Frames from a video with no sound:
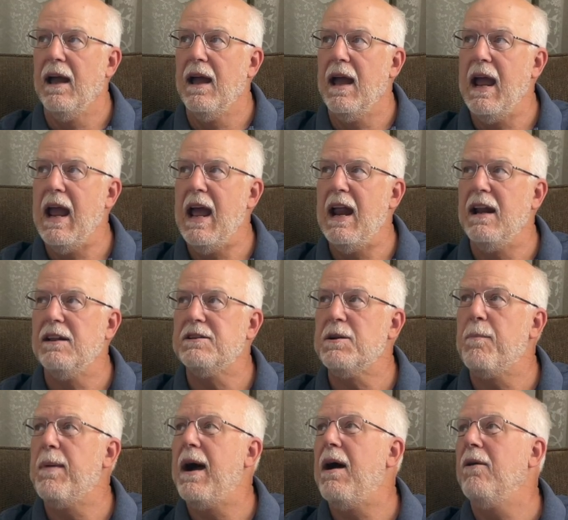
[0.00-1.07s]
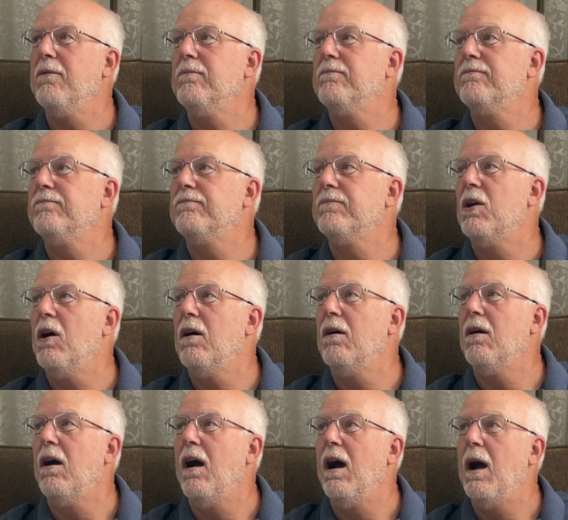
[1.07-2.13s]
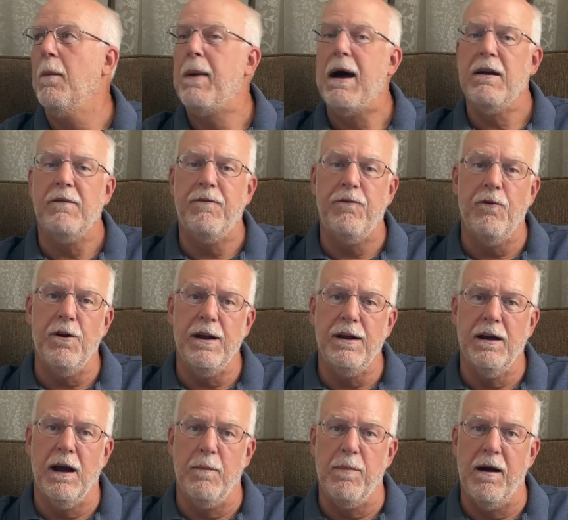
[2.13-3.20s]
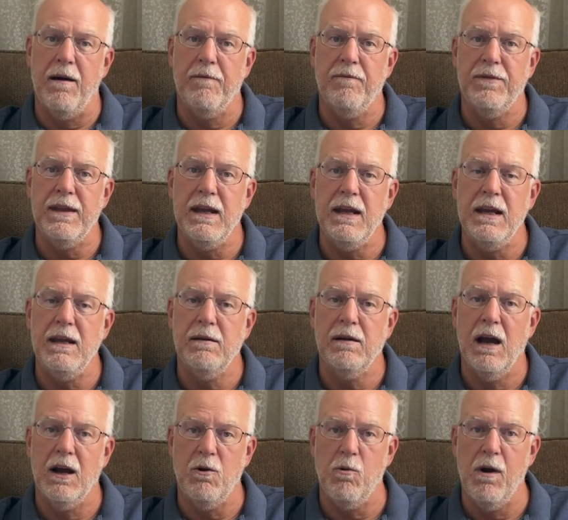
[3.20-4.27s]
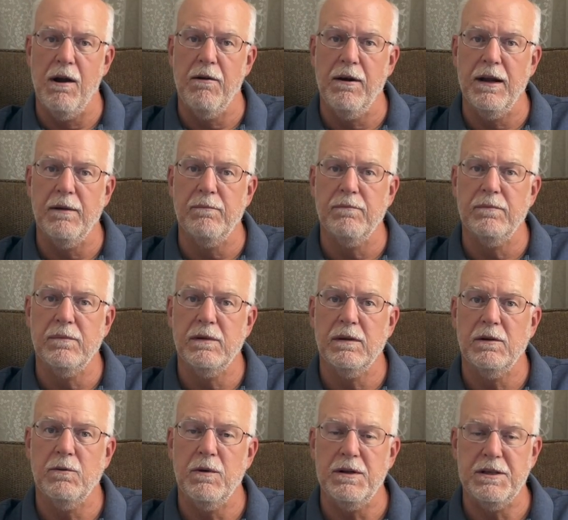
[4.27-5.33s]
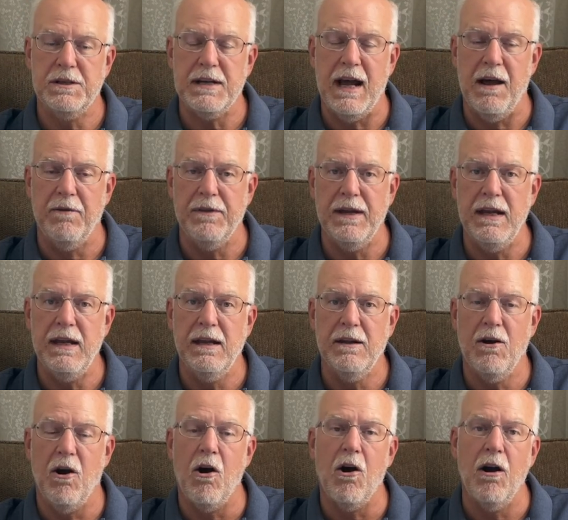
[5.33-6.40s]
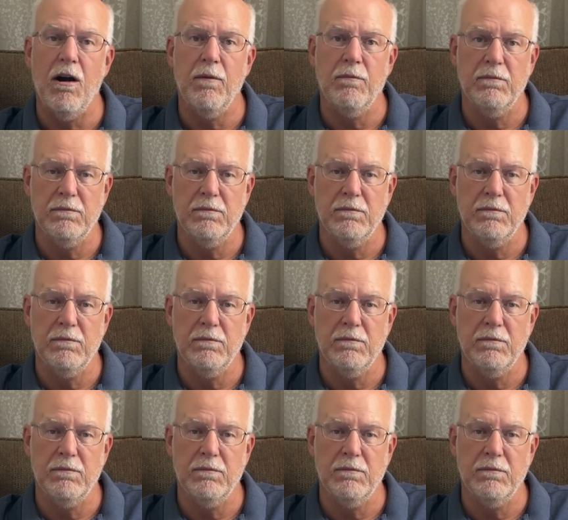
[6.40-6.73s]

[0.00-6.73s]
And it's about a foot above the aquarium, which is how the arm